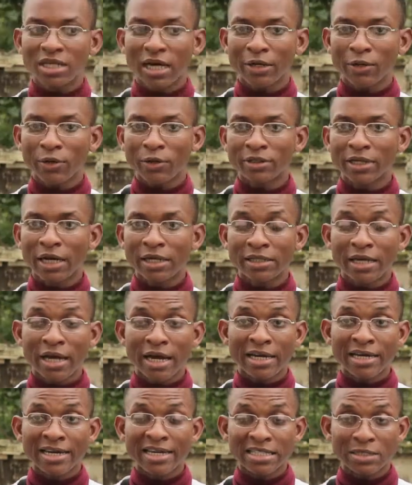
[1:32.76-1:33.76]
and all that, they
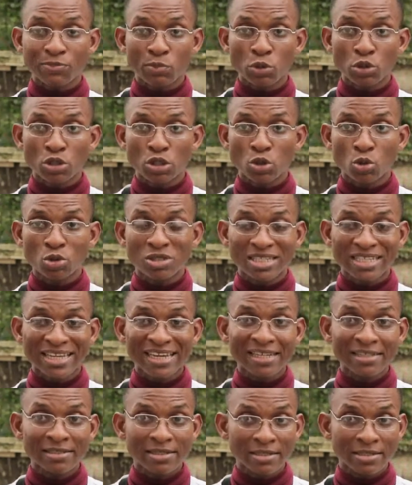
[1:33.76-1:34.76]
are exposed to
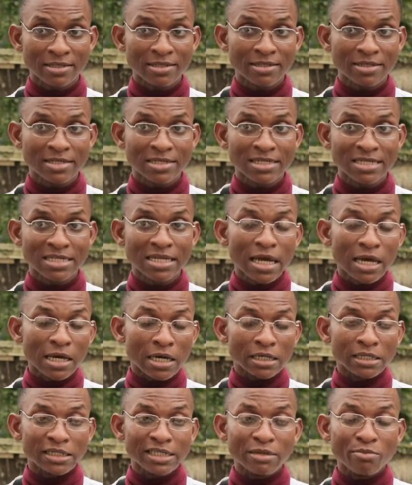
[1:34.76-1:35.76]
skin diseases,
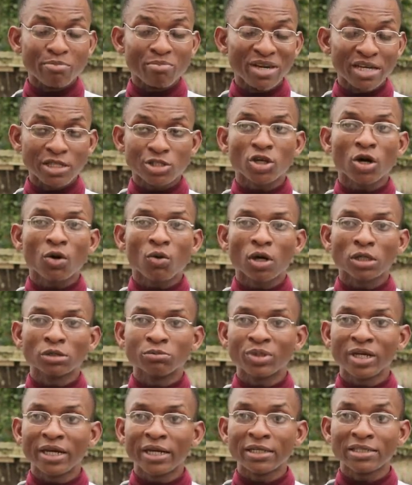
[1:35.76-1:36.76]
the major
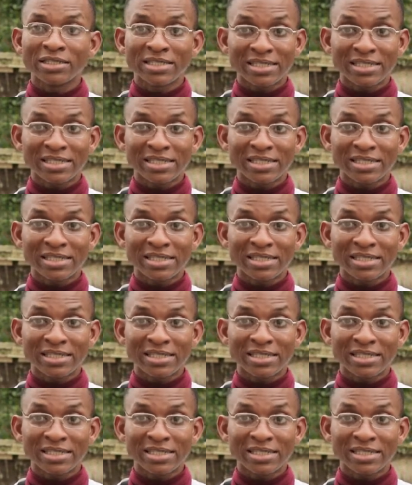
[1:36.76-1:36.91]
one being